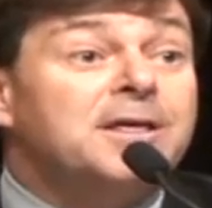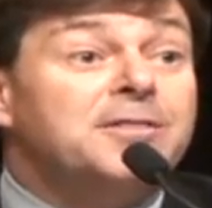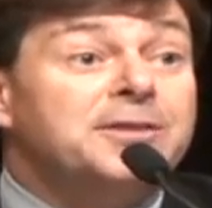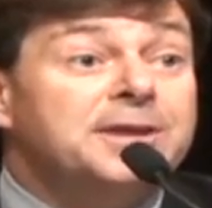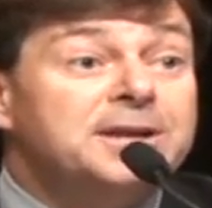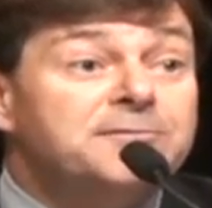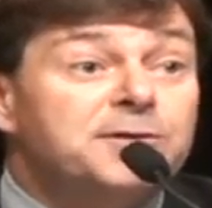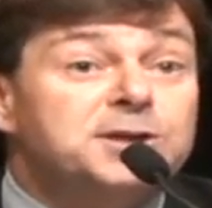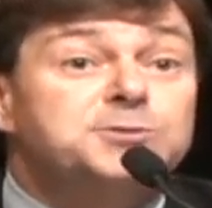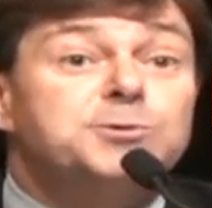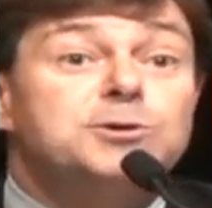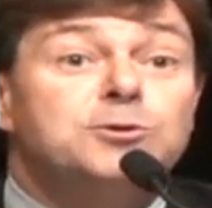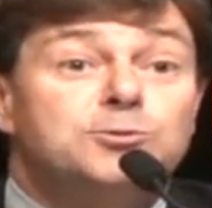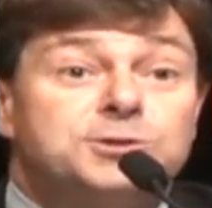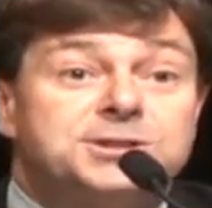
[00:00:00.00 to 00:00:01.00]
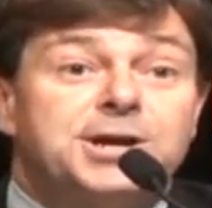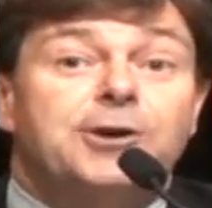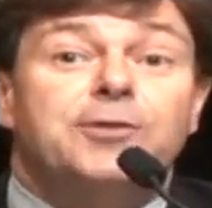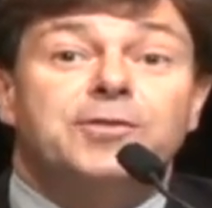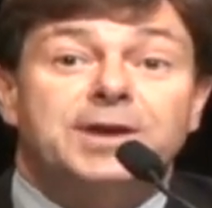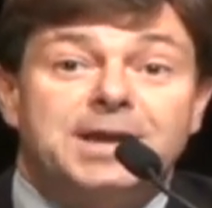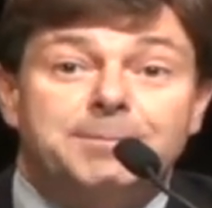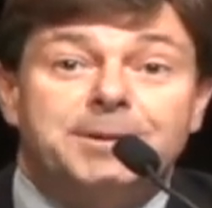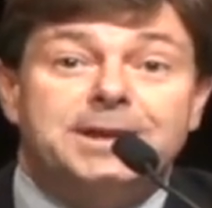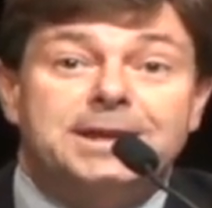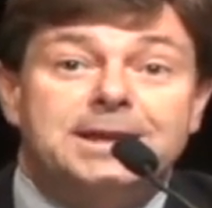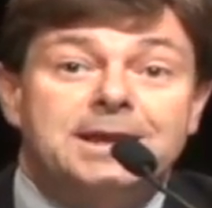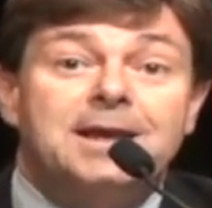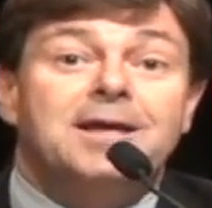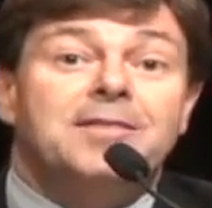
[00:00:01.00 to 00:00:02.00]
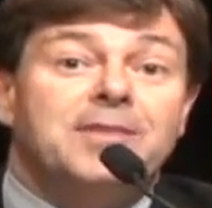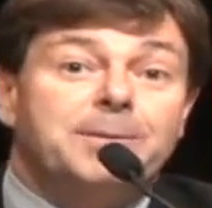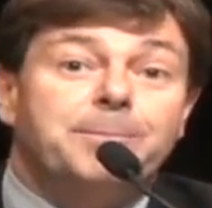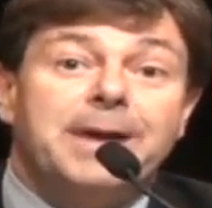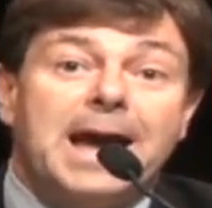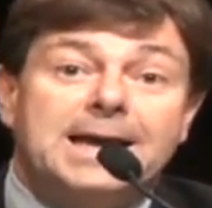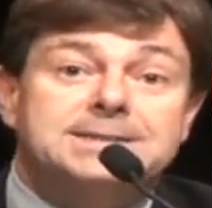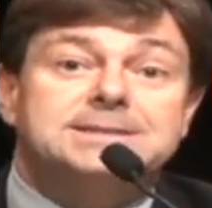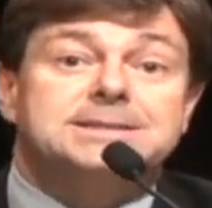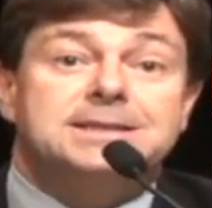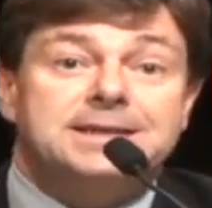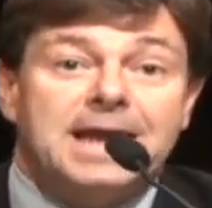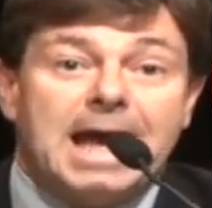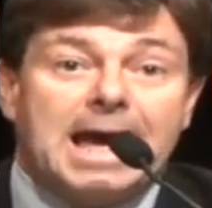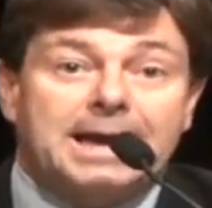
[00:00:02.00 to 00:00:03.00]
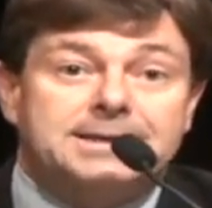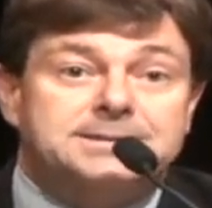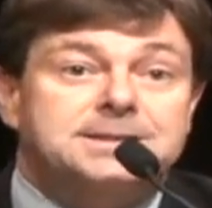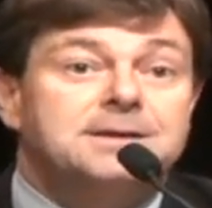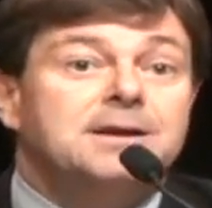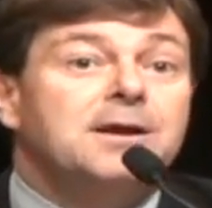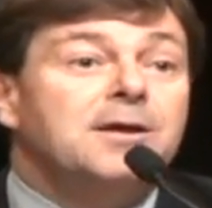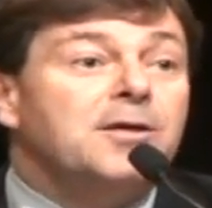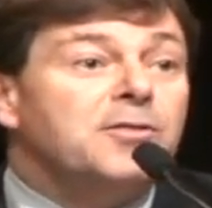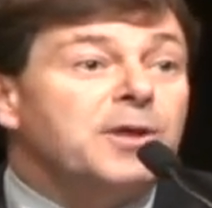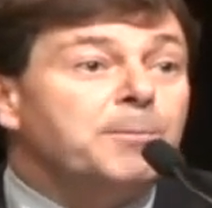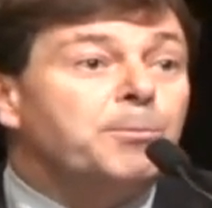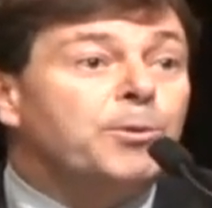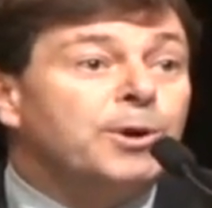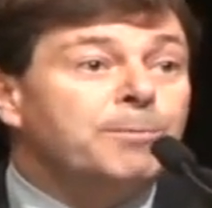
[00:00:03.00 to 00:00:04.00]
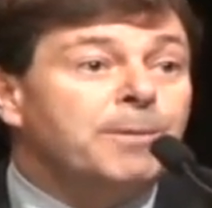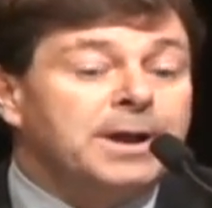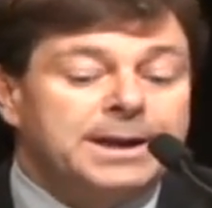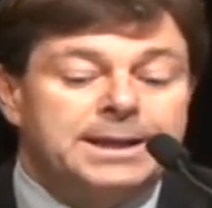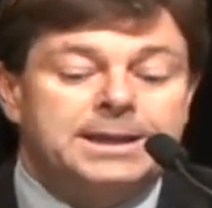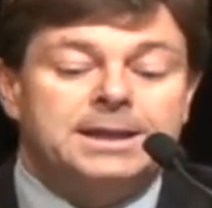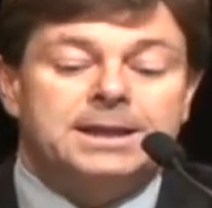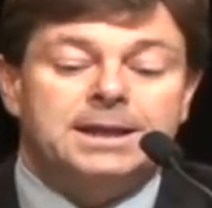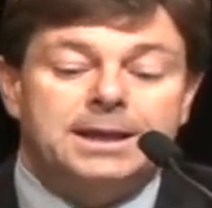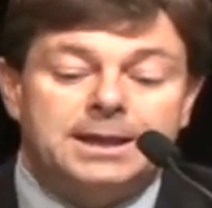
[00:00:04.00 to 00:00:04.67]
the individual who chaired the committee that passed the tax that put money